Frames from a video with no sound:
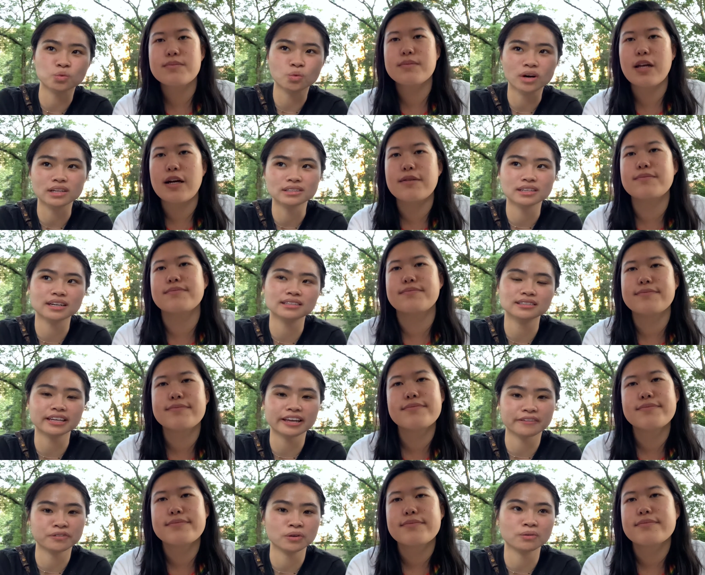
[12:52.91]
Speaker 1: wontons
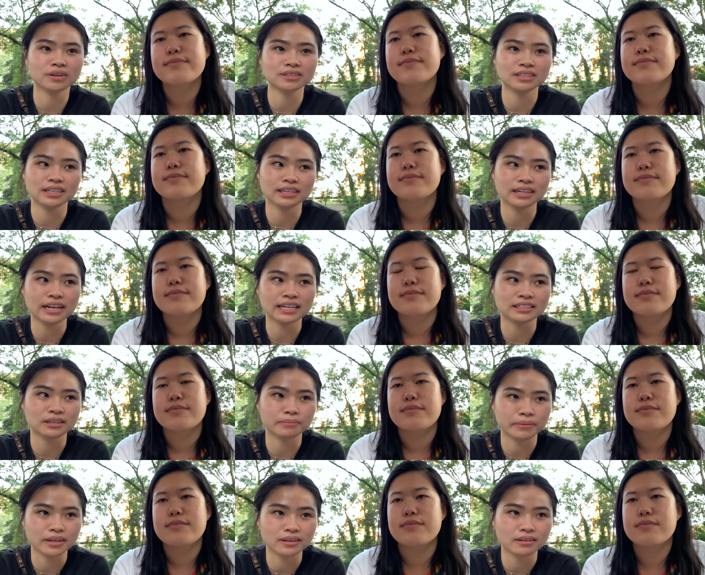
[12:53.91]
like if you were to eat it as
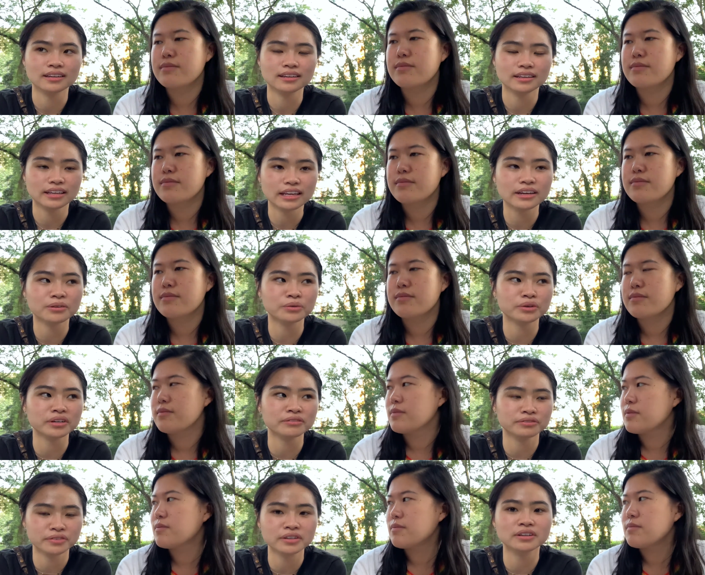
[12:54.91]
a meal it
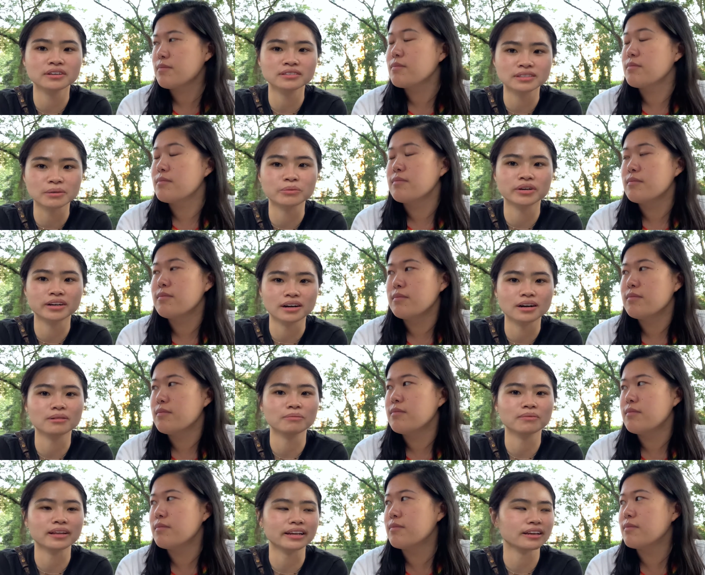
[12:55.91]
would fill someone up
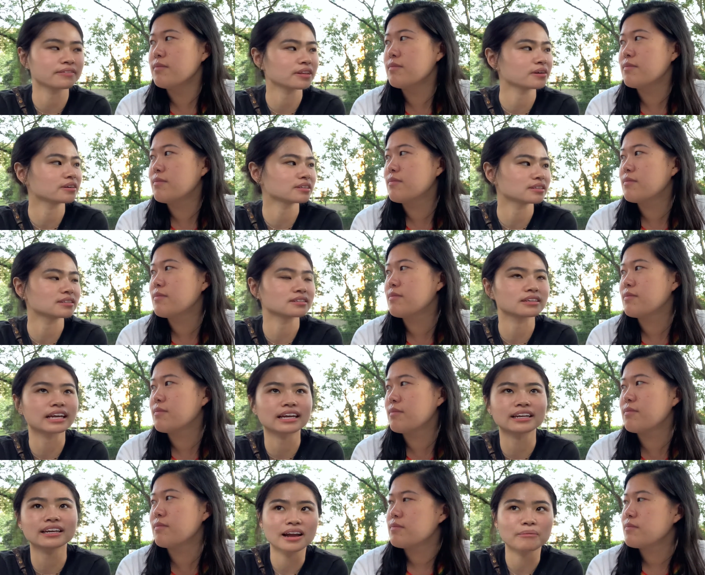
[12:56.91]
like if they were just to
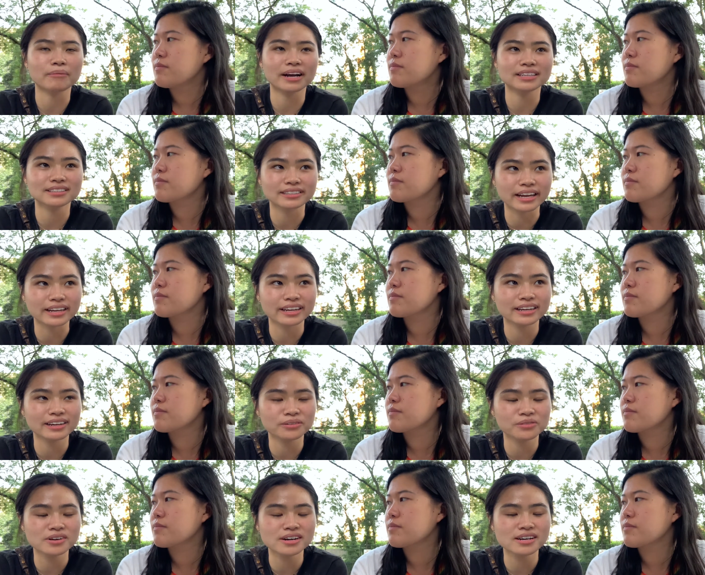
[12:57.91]
get it my
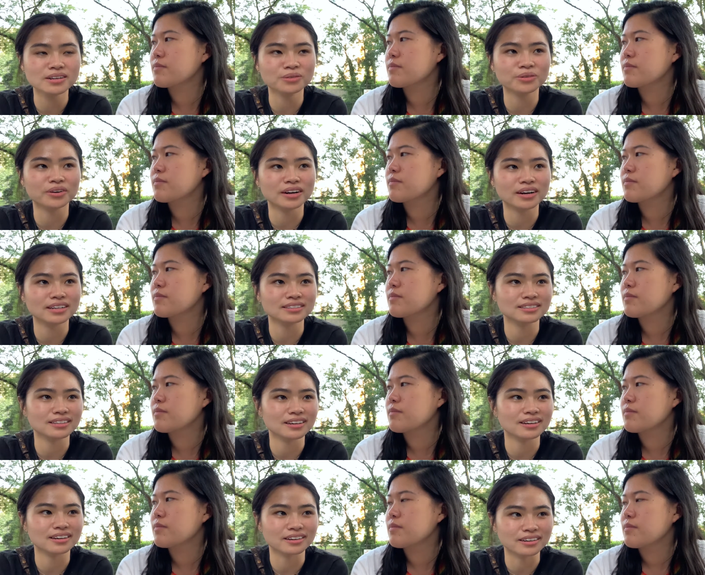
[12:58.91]
second one was
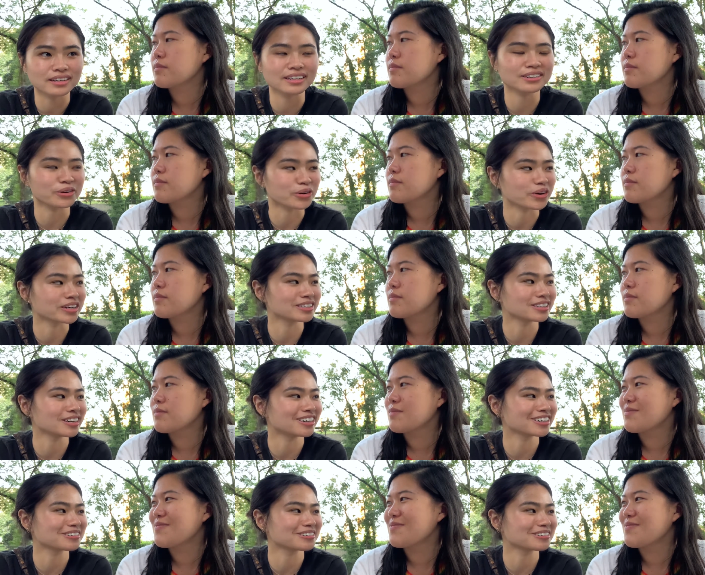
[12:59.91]
the korean corn dog